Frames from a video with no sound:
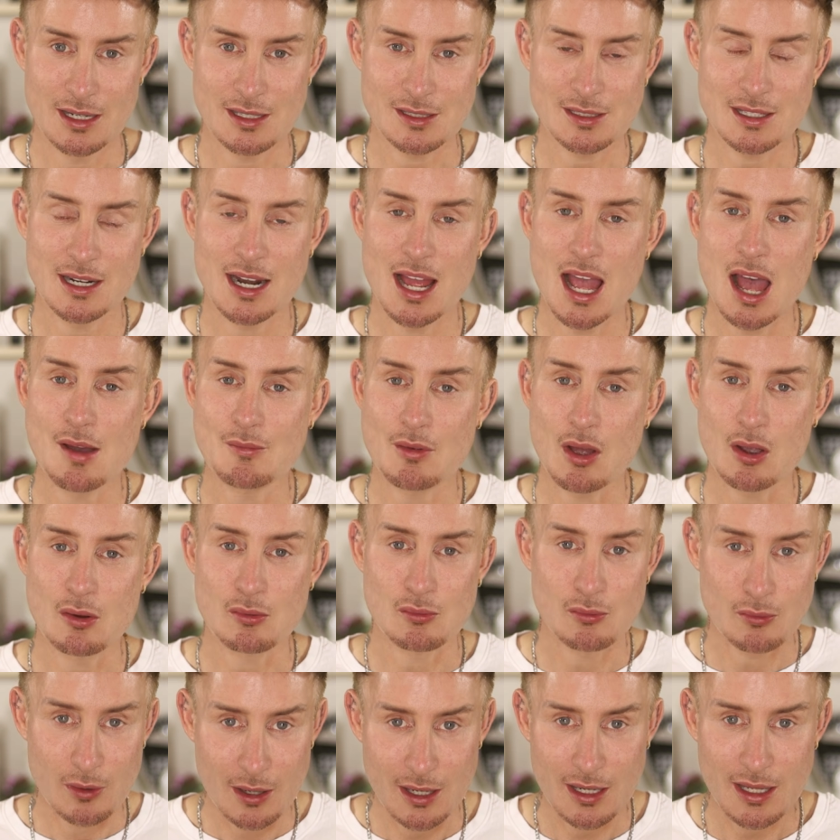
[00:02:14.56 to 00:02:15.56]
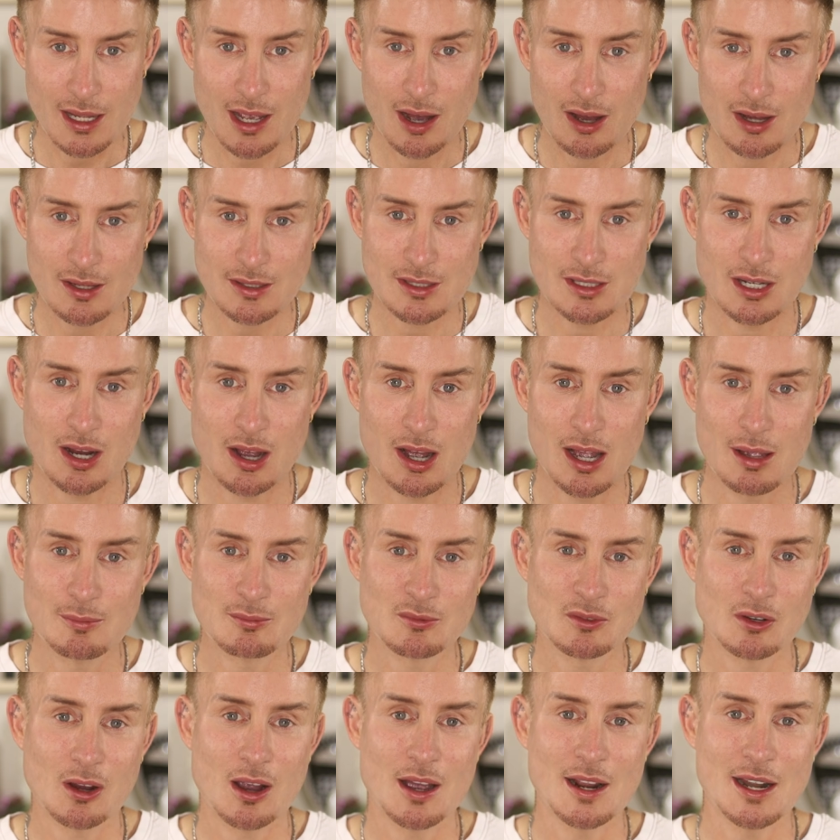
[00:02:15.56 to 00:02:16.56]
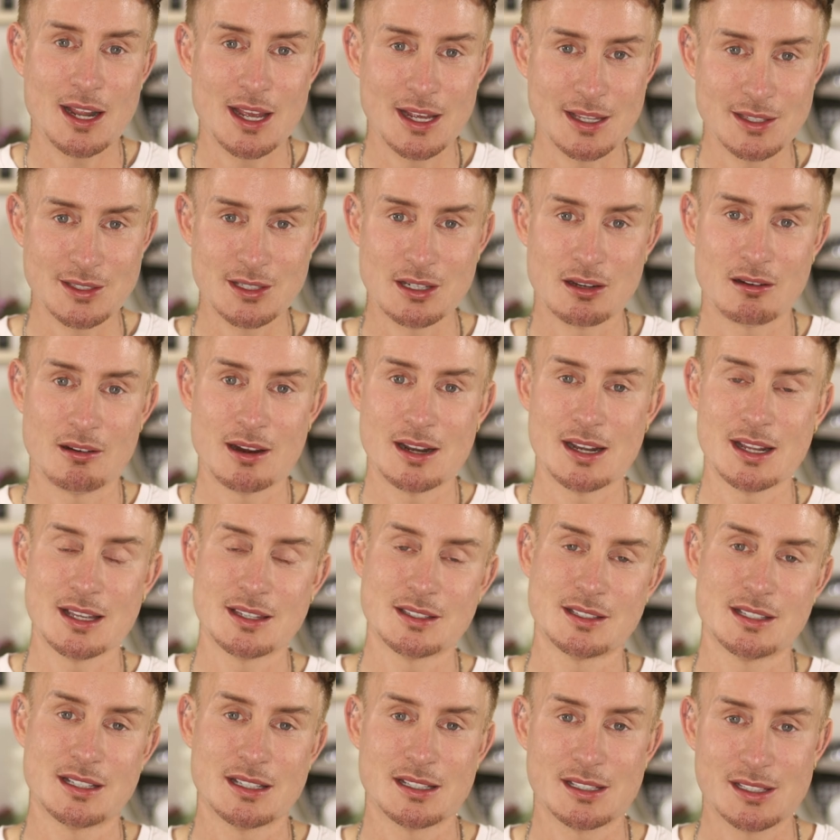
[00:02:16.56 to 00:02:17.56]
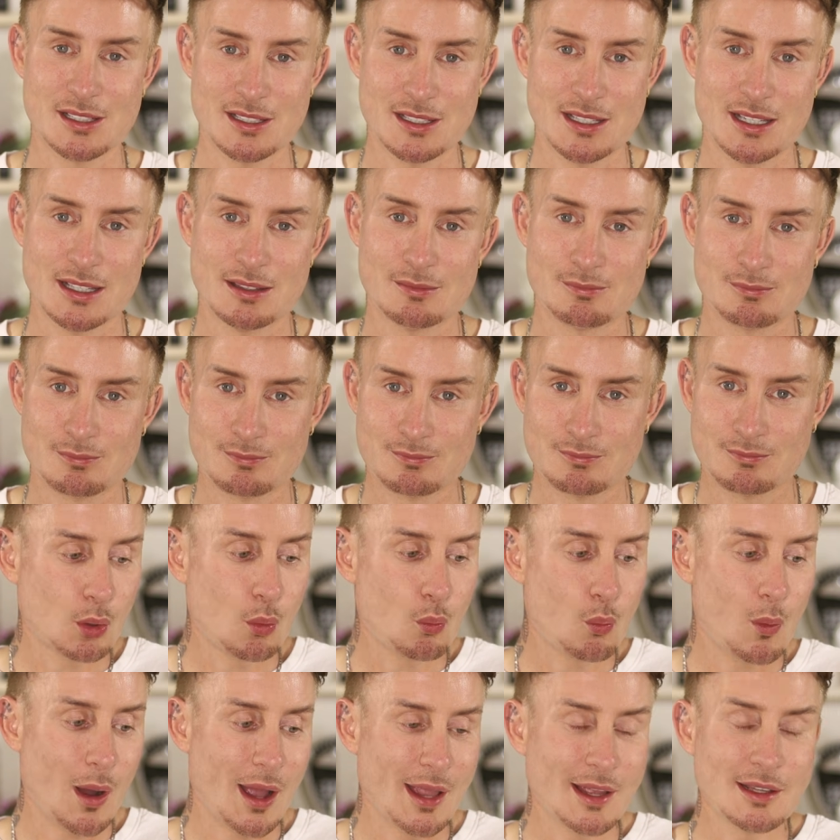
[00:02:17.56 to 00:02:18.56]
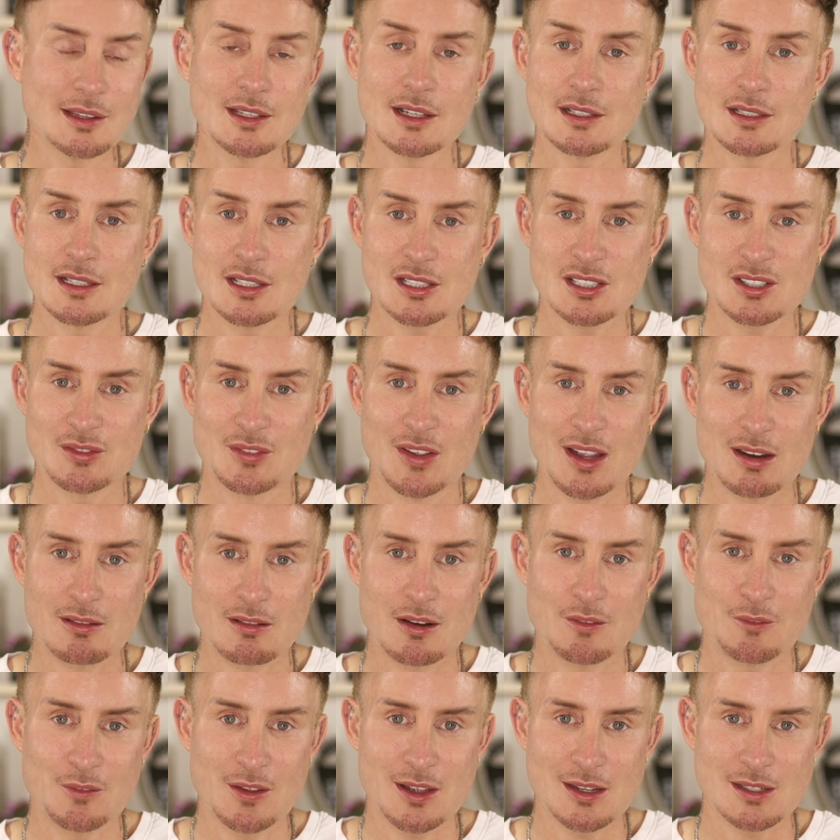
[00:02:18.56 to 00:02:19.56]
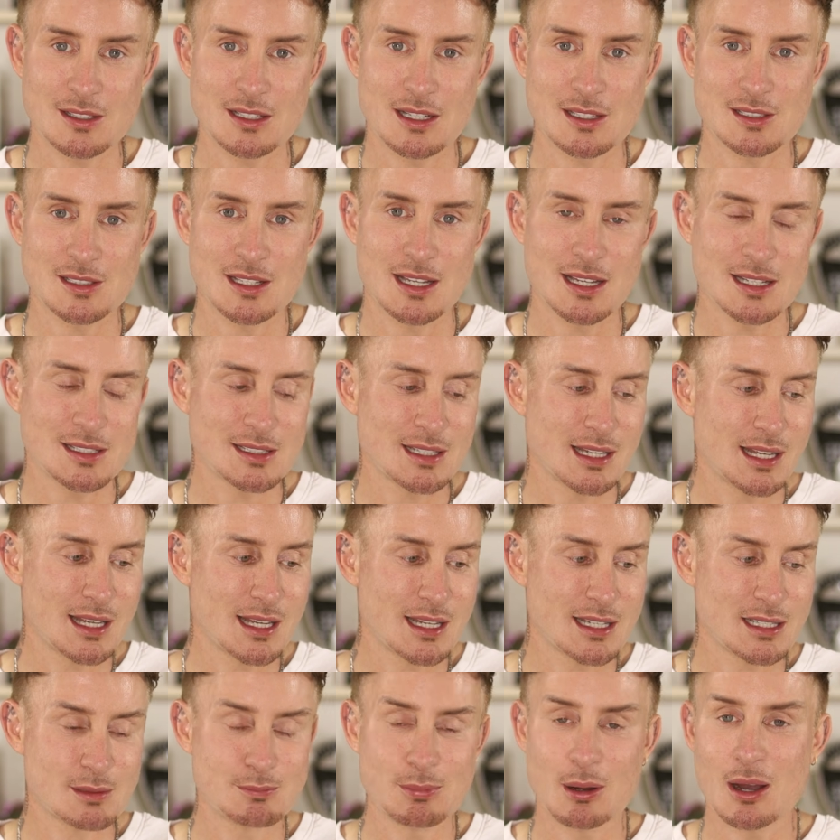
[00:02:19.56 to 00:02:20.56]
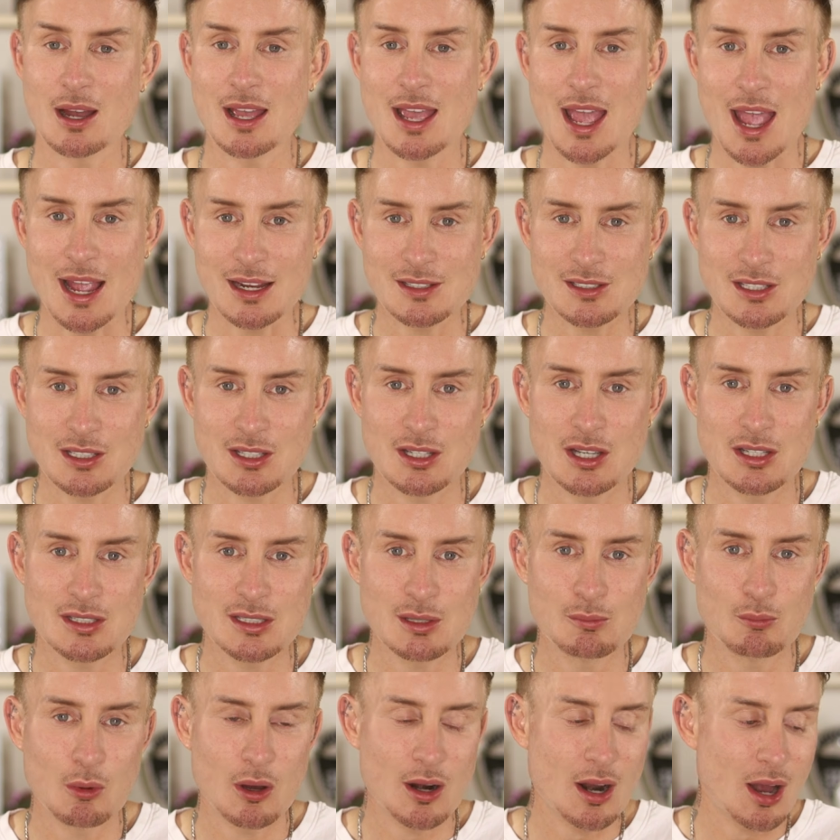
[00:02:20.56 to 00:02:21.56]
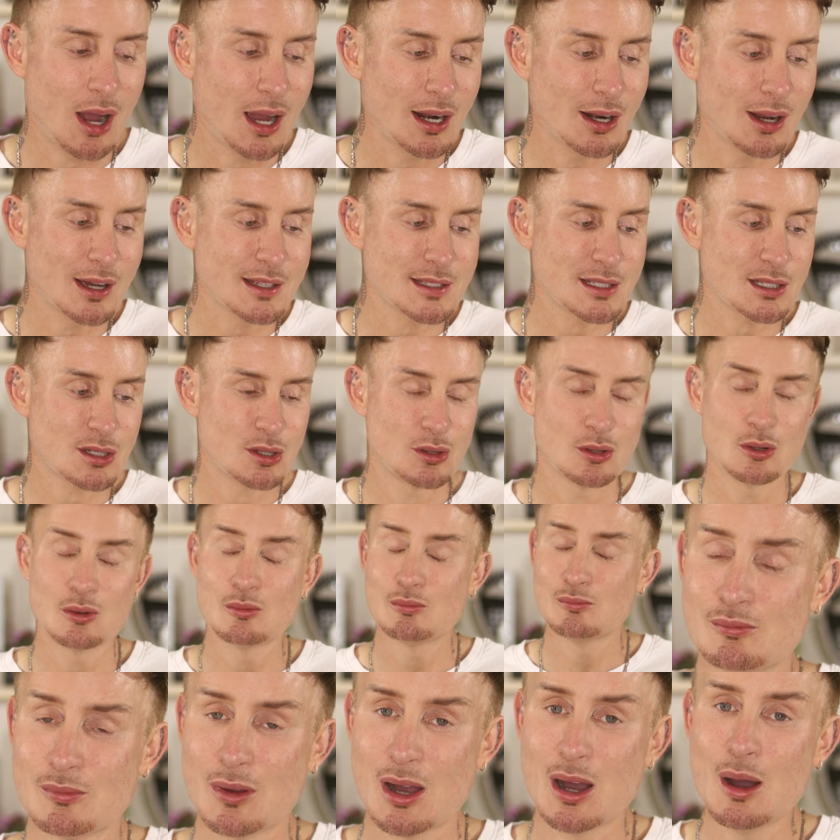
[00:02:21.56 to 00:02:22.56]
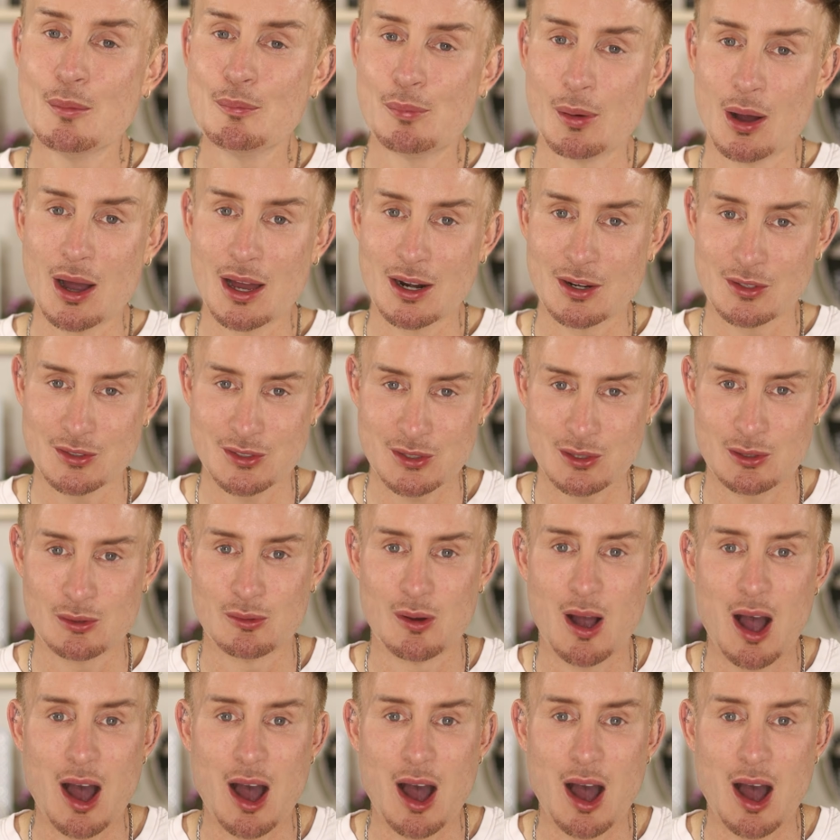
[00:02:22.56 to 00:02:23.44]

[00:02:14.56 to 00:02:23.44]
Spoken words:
And it's going to have a really hard time trying to integrate into your skin. The way that the SPHERA fixes this is by executing what I like to call a biological